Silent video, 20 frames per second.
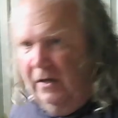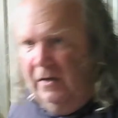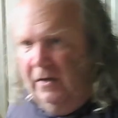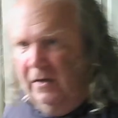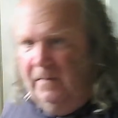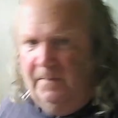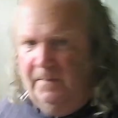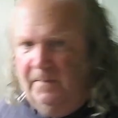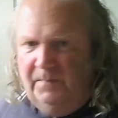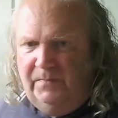
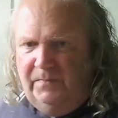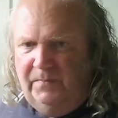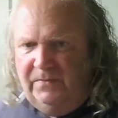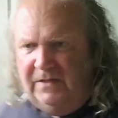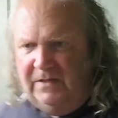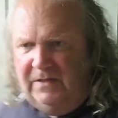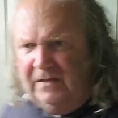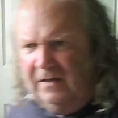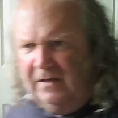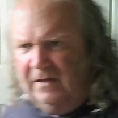Um,
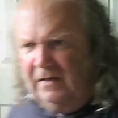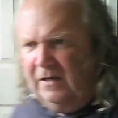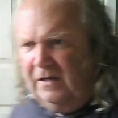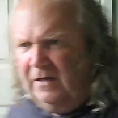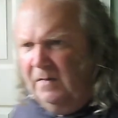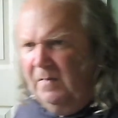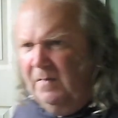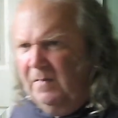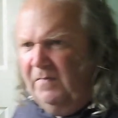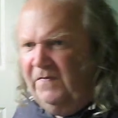did, I
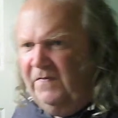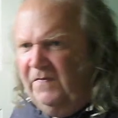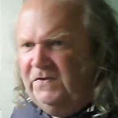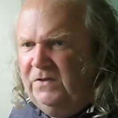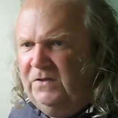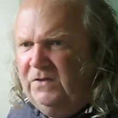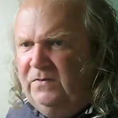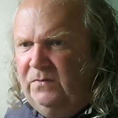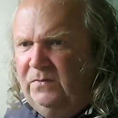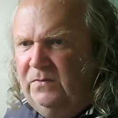can't remember if
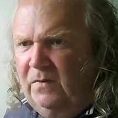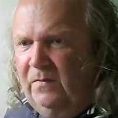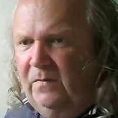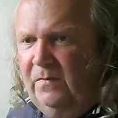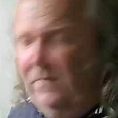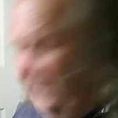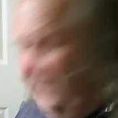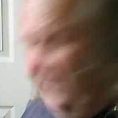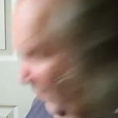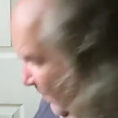I showed you
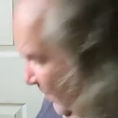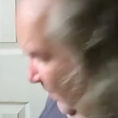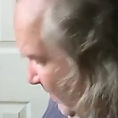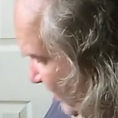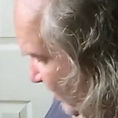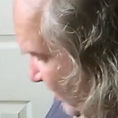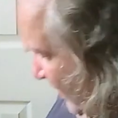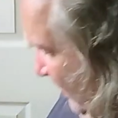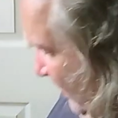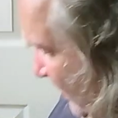what we've done
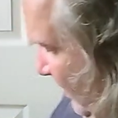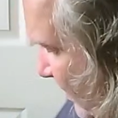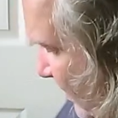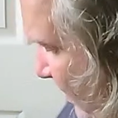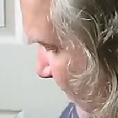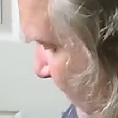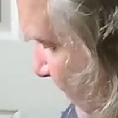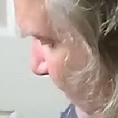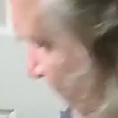to the,